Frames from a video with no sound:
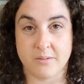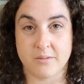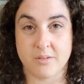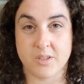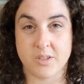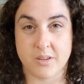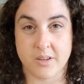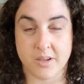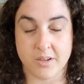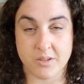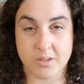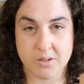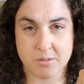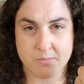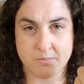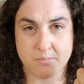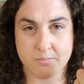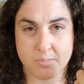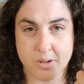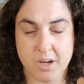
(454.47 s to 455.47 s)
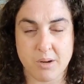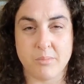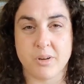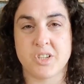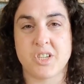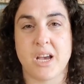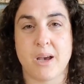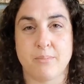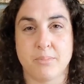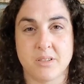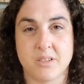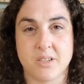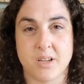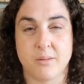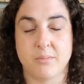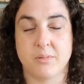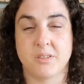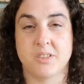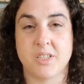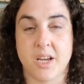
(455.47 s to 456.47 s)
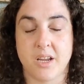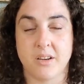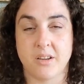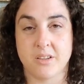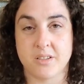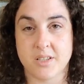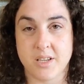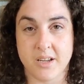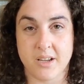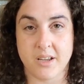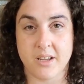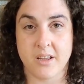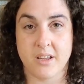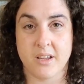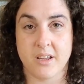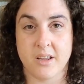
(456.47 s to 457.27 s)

So those pretty much happen simultaneously.